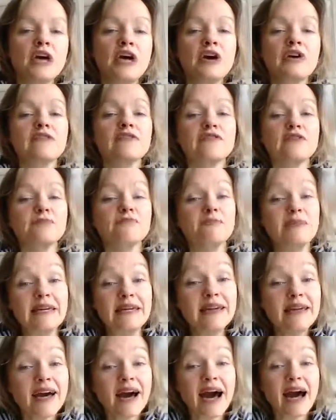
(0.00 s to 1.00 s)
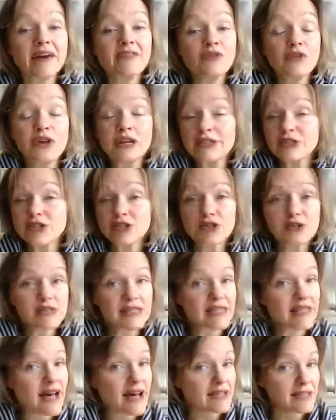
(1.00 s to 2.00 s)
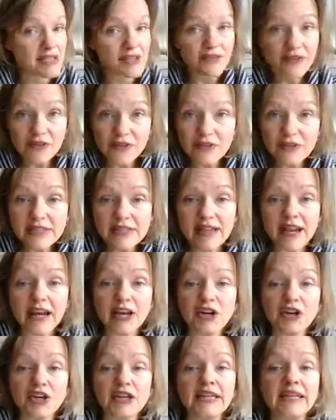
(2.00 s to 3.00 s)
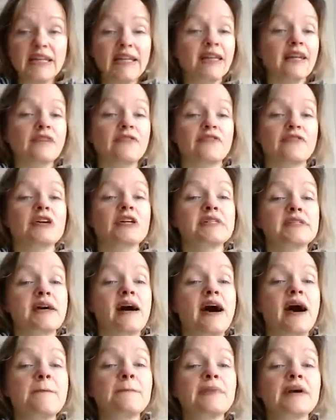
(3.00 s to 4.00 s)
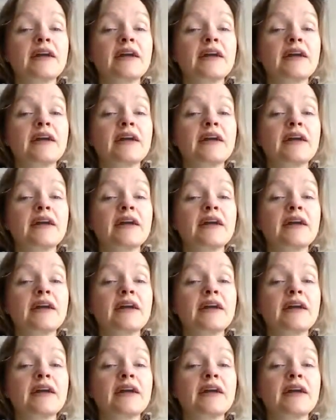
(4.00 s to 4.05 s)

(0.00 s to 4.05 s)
For me, I've reintroduced lots of foods that I couldn't eat for a time,